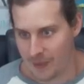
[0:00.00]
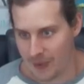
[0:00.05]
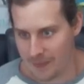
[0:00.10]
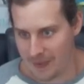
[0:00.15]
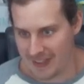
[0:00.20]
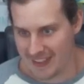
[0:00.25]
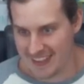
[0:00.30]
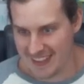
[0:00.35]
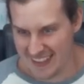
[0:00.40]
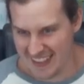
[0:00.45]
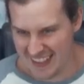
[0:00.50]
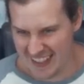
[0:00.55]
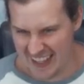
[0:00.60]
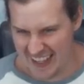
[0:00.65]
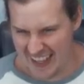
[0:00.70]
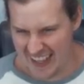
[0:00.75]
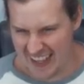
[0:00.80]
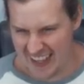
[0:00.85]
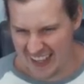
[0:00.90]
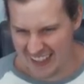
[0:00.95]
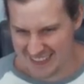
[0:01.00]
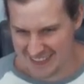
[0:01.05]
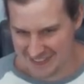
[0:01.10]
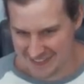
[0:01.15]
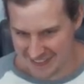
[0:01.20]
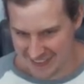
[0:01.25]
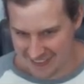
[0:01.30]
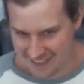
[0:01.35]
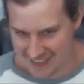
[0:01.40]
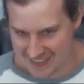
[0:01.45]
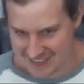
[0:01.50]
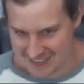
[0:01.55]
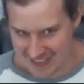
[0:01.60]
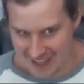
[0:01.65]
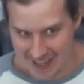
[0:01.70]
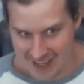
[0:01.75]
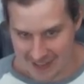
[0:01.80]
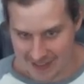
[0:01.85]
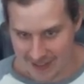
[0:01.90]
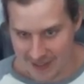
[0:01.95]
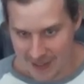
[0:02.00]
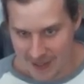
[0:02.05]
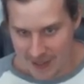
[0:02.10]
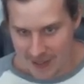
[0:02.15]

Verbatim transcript: What am I What am I saying?